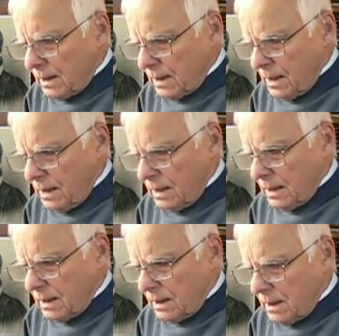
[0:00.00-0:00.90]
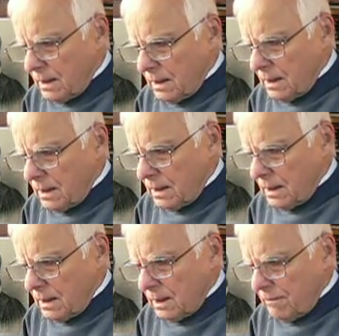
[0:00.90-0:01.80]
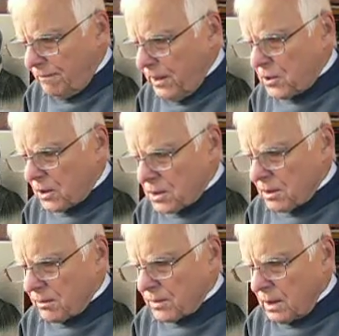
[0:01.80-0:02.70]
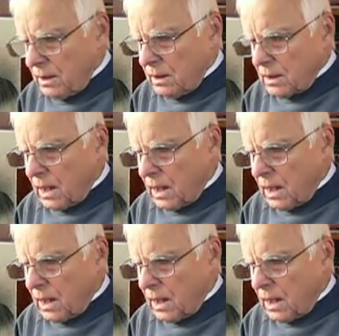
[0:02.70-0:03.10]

The features of the